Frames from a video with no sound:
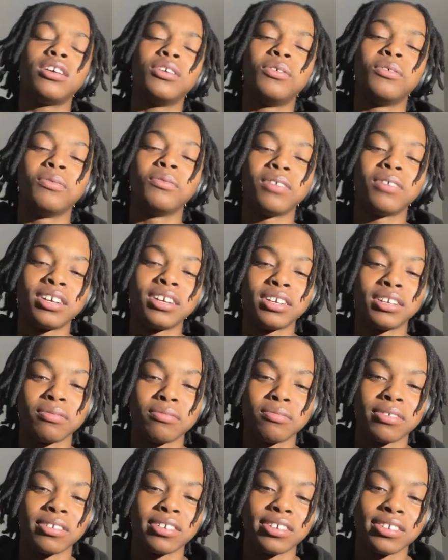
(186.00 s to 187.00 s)
What,
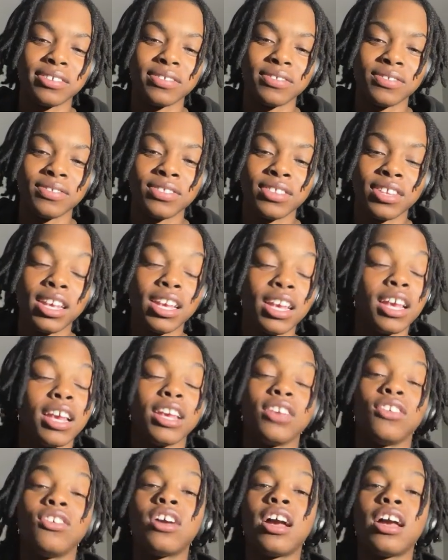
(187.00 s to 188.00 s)
bro?
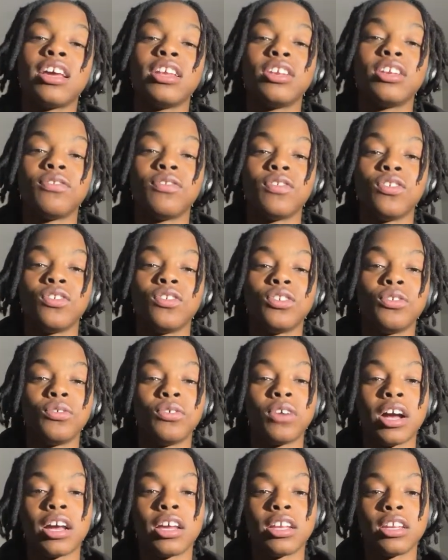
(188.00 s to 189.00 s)
You got
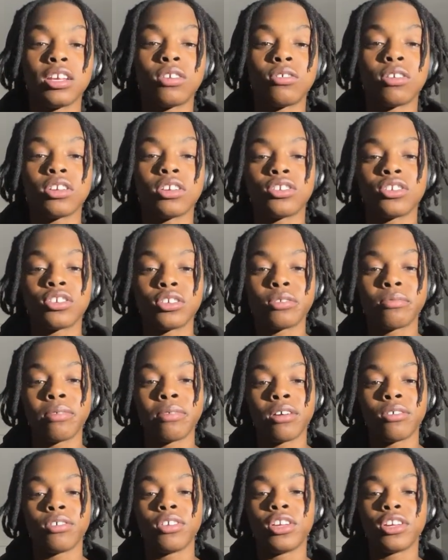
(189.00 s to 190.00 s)
any questions
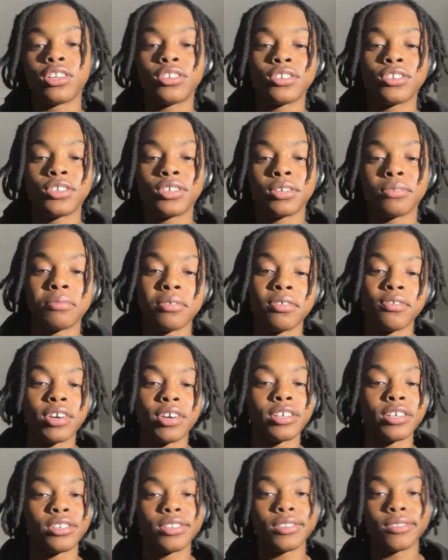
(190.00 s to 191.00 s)
about relationship
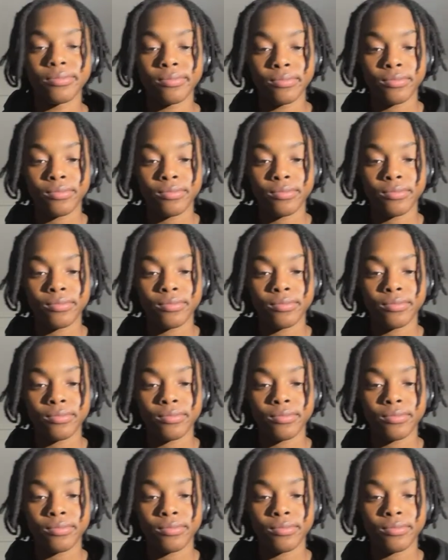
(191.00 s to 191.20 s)
advice?